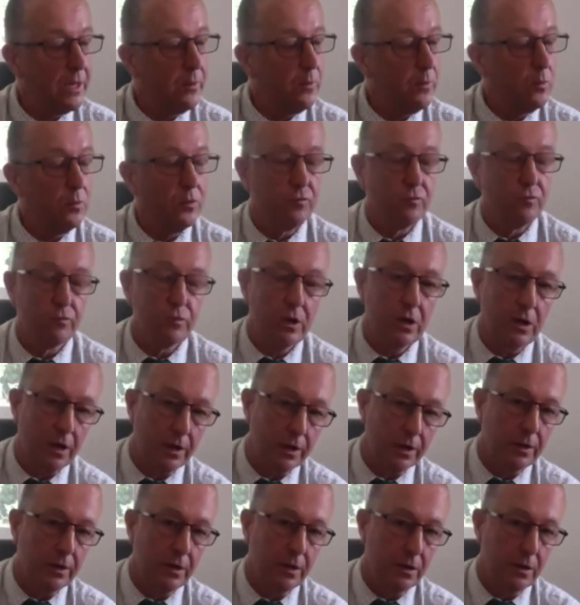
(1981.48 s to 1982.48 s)
They would
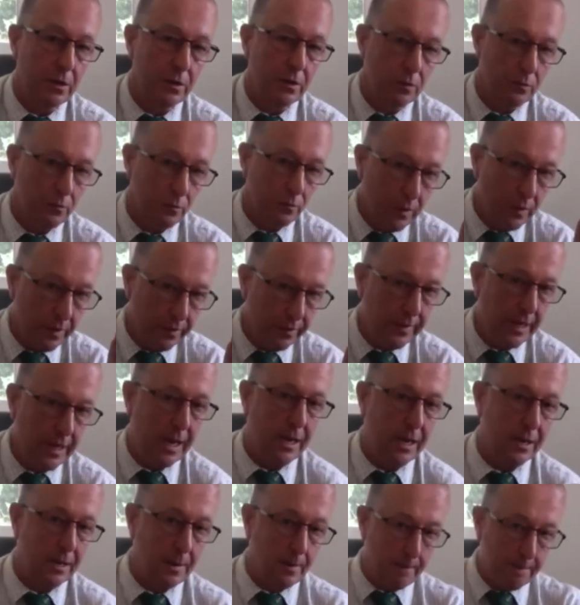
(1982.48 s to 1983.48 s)
run with
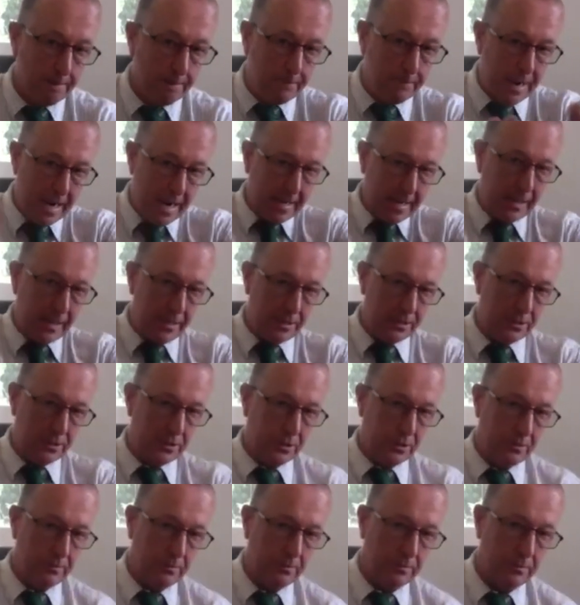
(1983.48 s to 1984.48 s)
that bang into
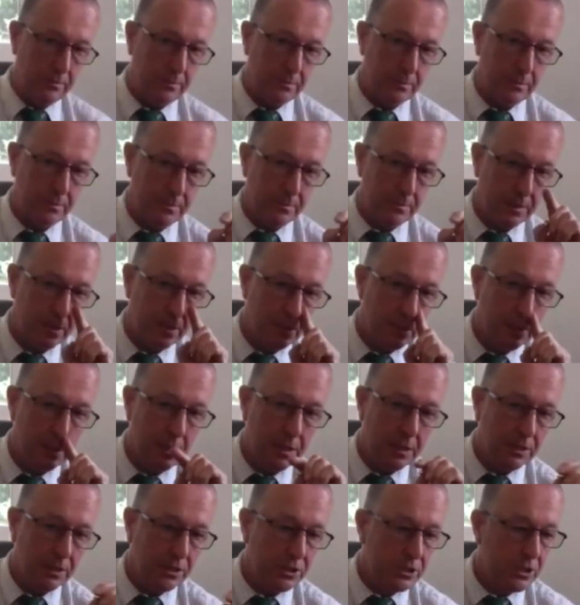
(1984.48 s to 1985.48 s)
them.
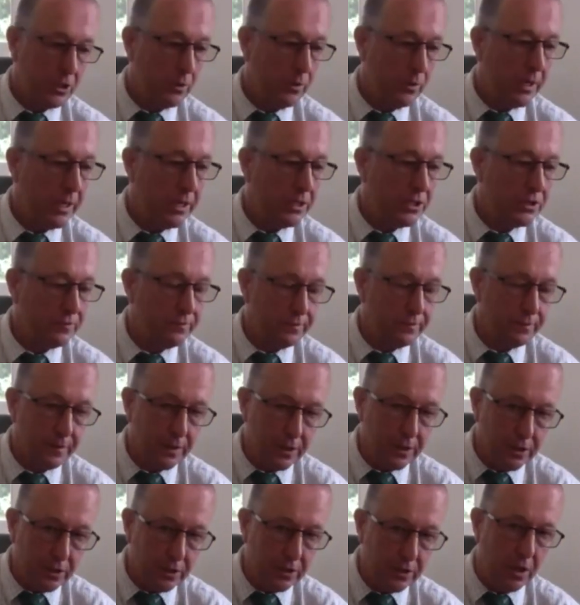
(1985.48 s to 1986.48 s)
So it's
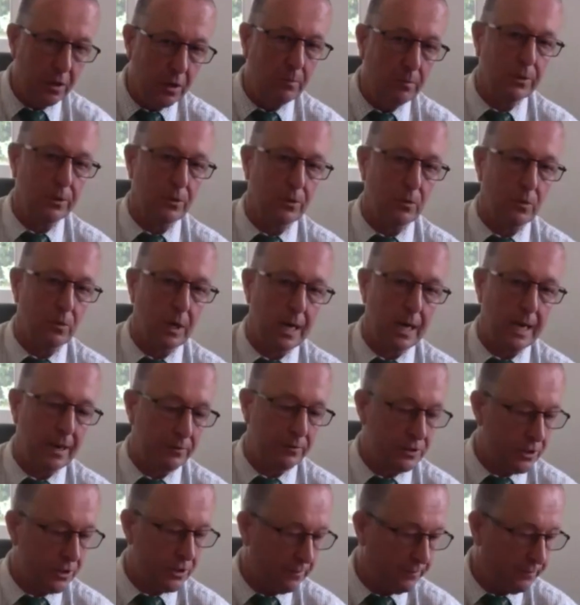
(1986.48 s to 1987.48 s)
phenomenal
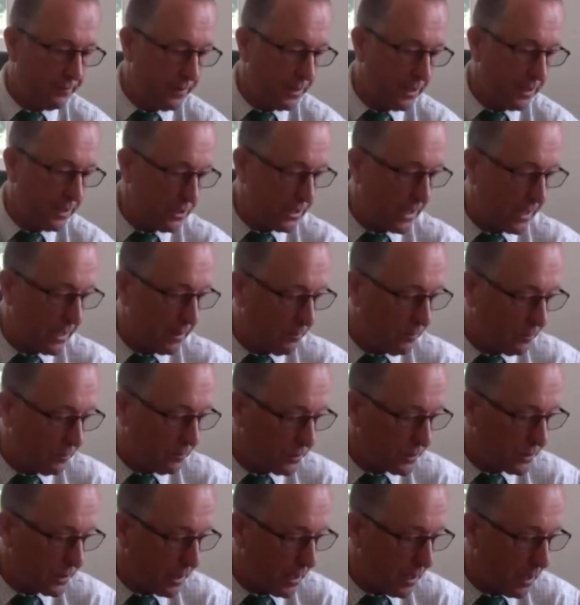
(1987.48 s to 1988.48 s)
how tough these
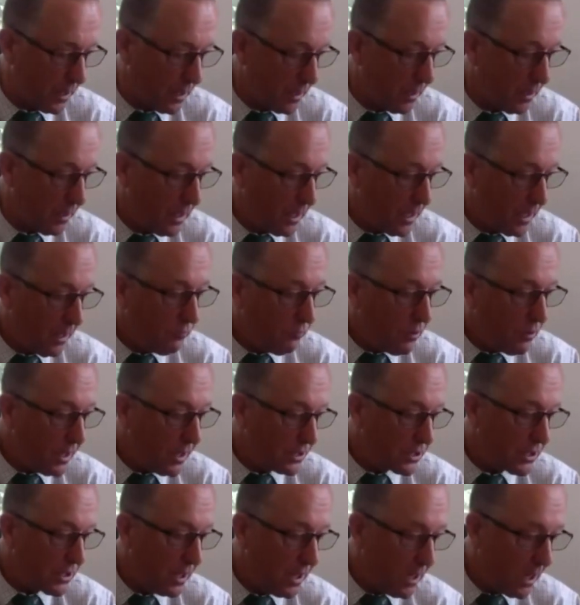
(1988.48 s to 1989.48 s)
animals are.
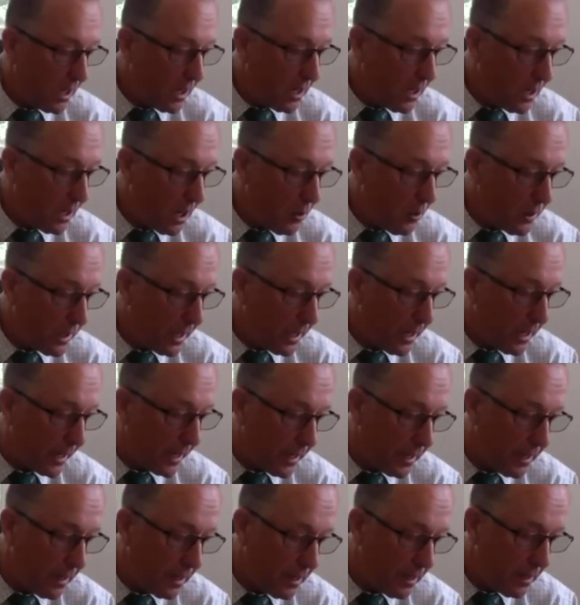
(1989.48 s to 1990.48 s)
Right,
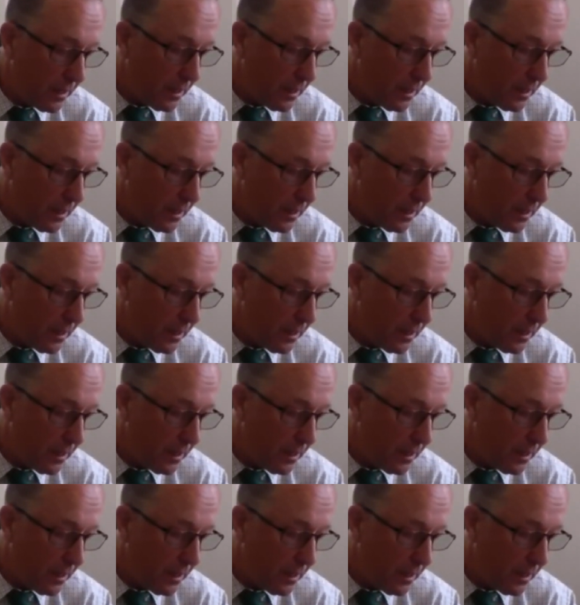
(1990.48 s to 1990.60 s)
okay.